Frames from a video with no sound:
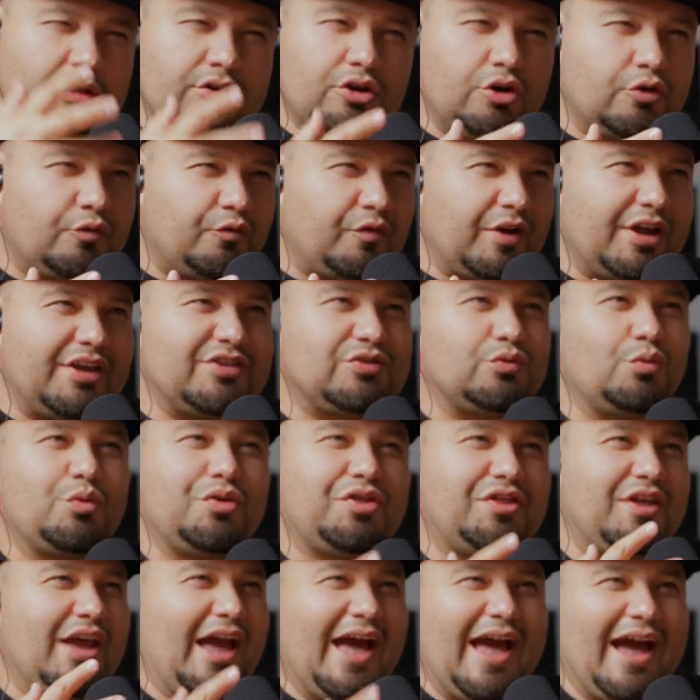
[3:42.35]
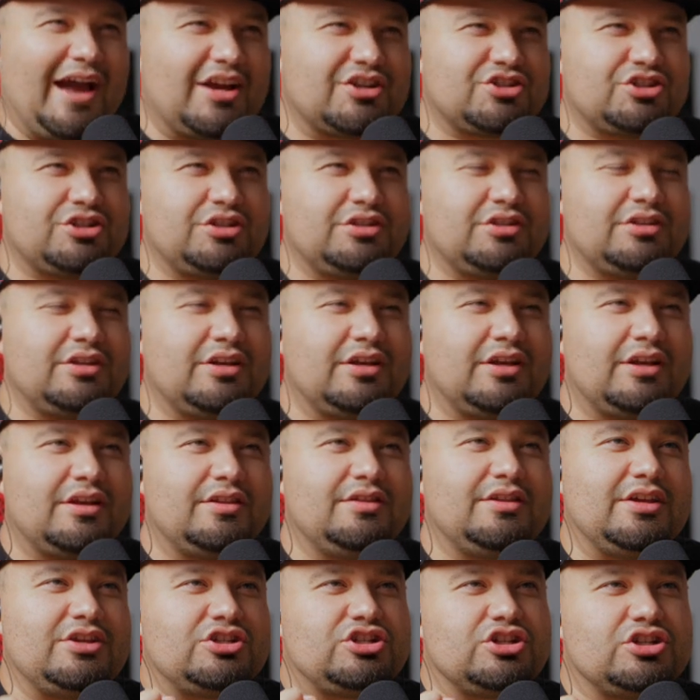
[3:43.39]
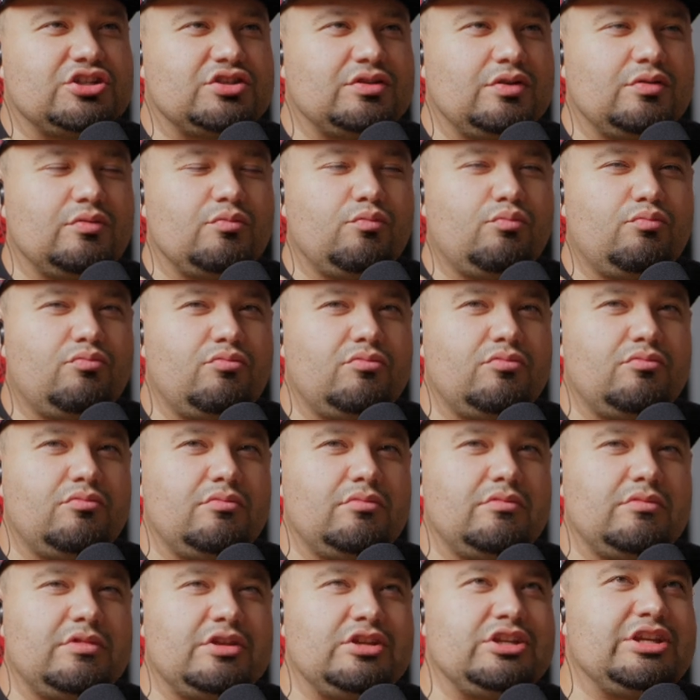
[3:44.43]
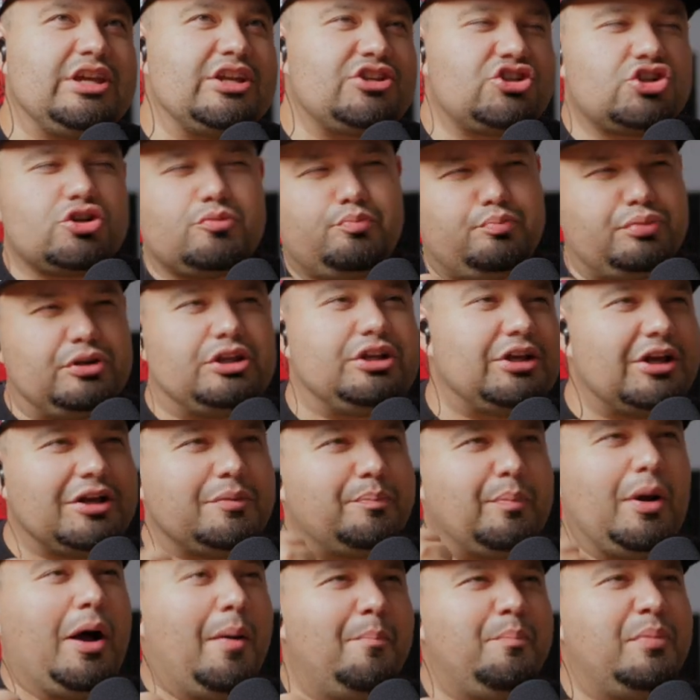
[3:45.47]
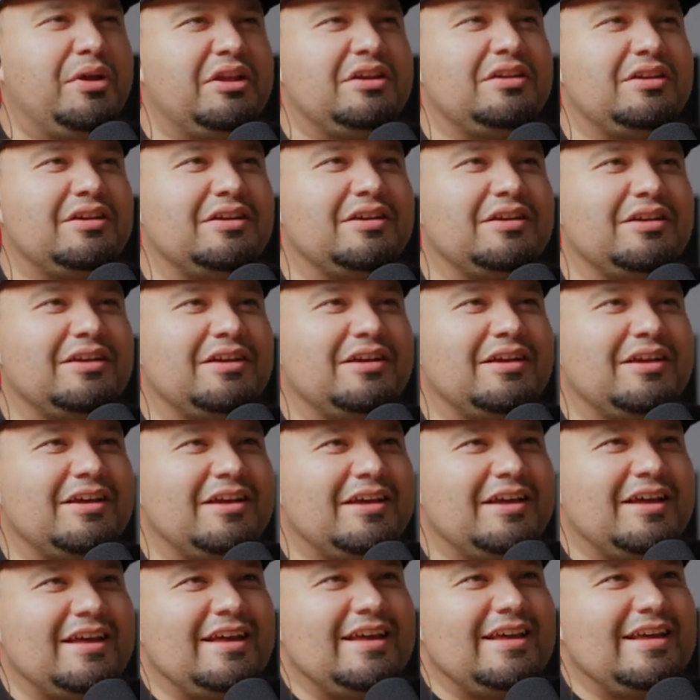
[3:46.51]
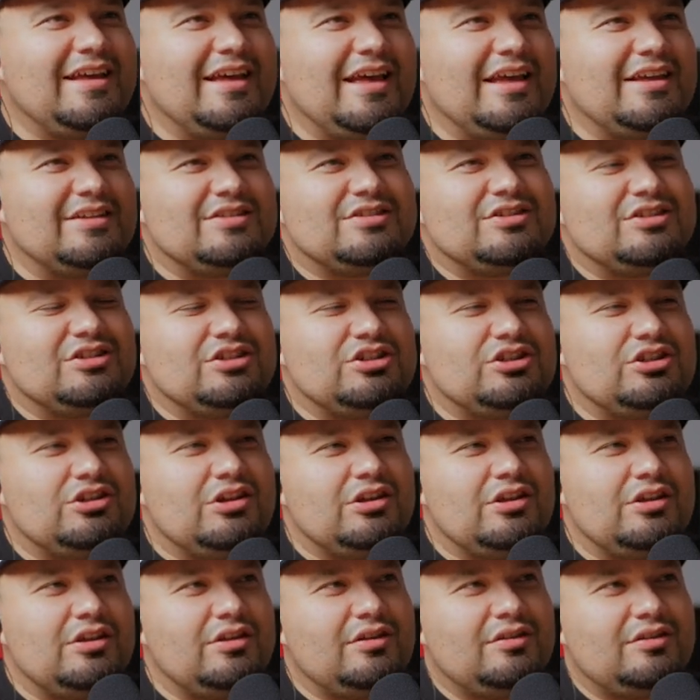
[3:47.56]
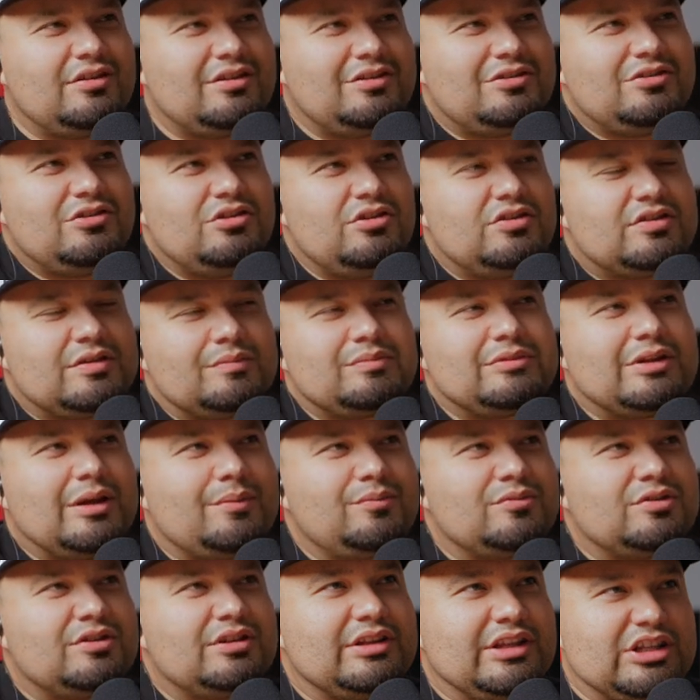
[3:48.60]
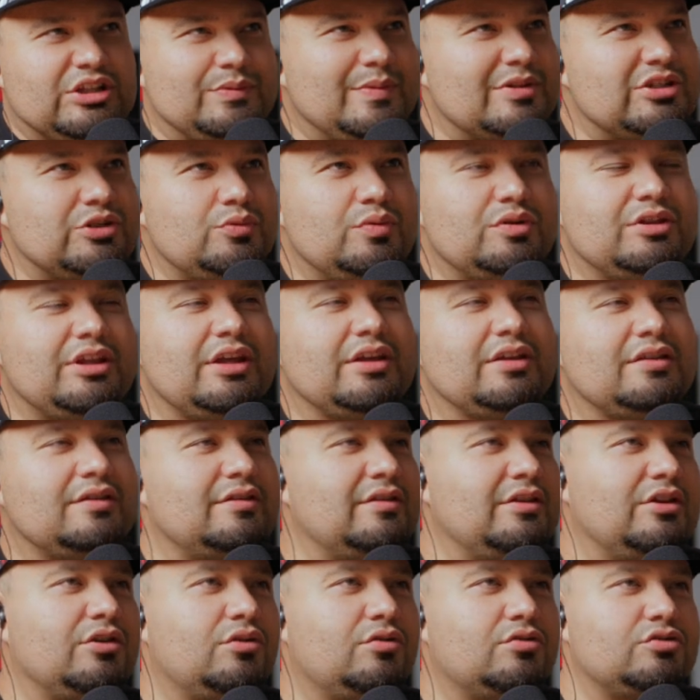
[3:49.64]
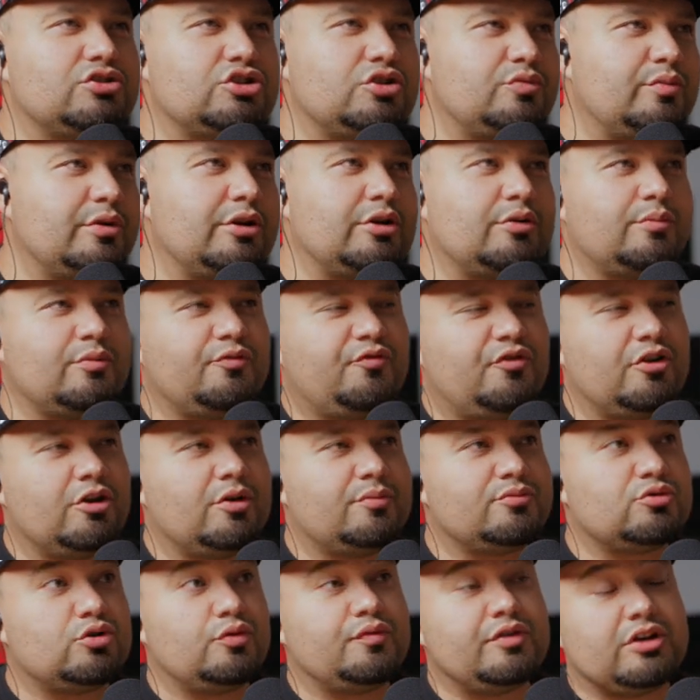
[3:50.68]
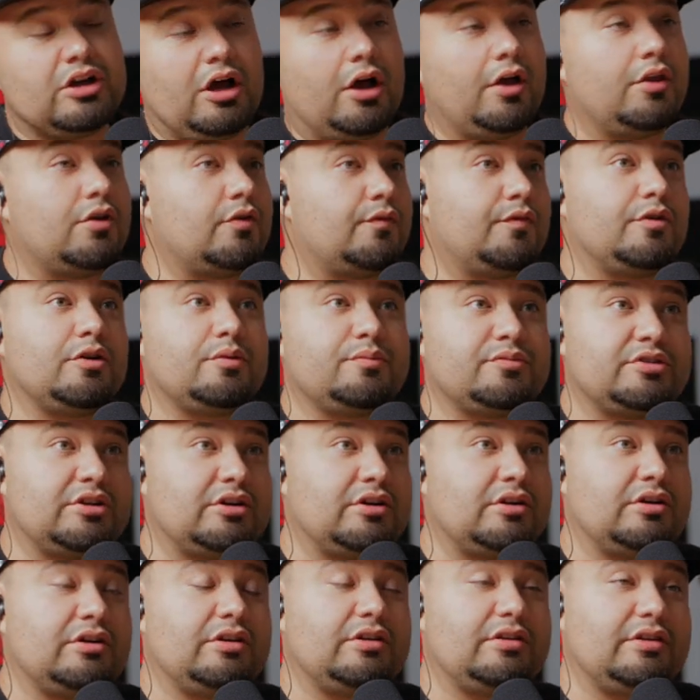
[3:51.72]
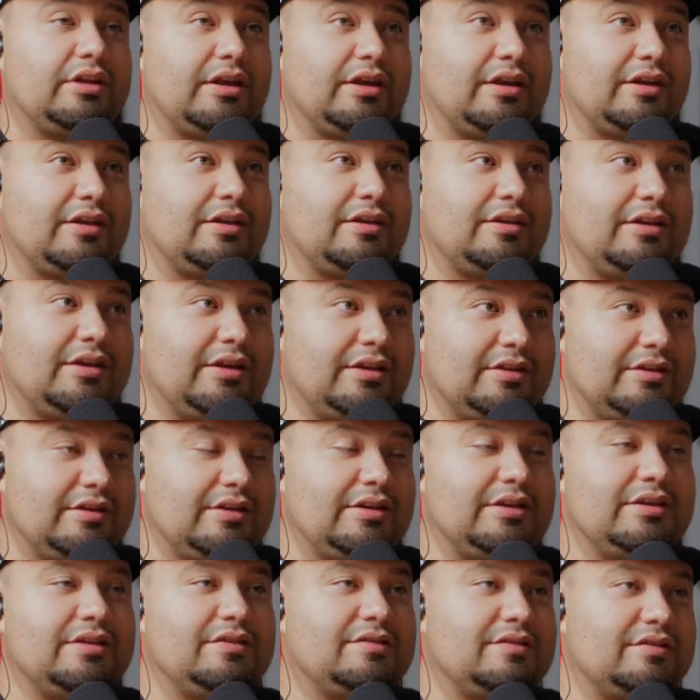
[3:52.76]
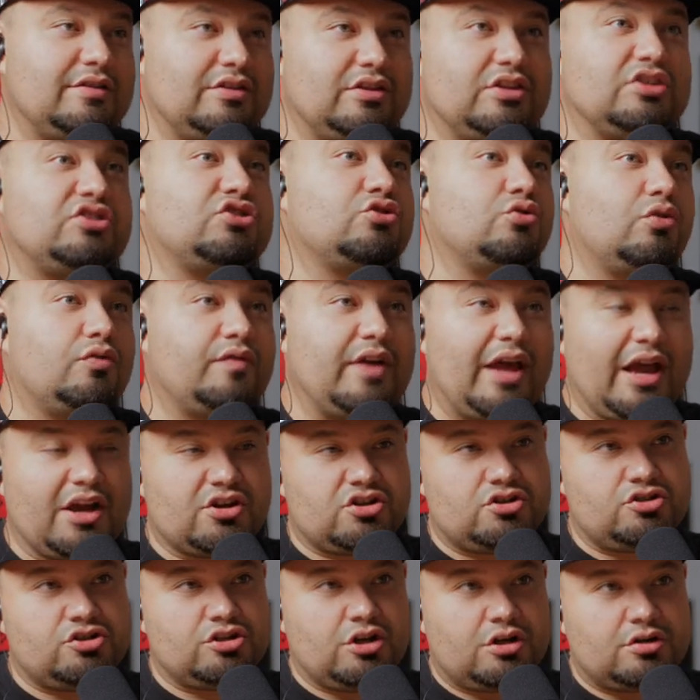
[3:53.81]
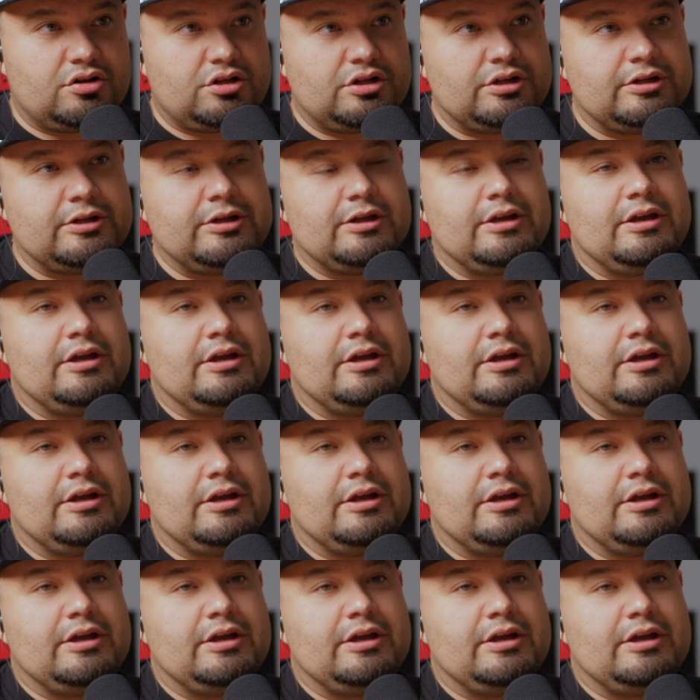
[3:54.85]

your face with the action that just gets your blood pumping. Right. Is sometimes, especially with like, you know, superhero films or even other films that are like in these, this sort of action genre,